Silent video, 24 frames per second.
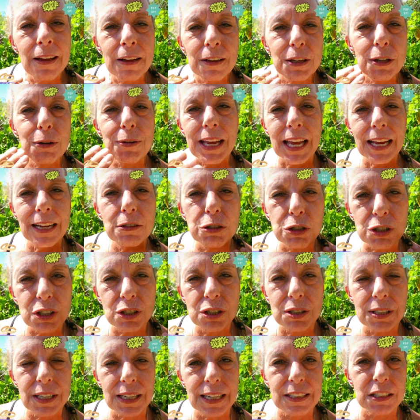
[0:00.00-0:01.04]
you can't
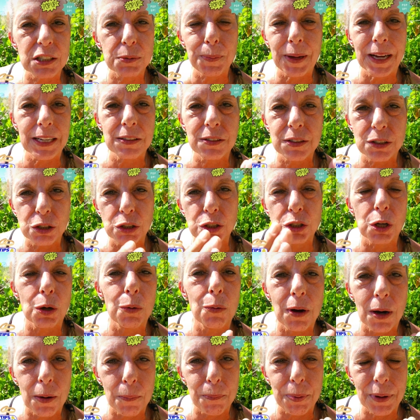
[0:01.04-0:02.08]
just expect to show
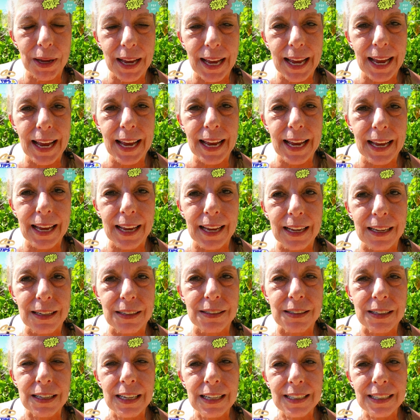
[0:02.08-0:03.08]
up and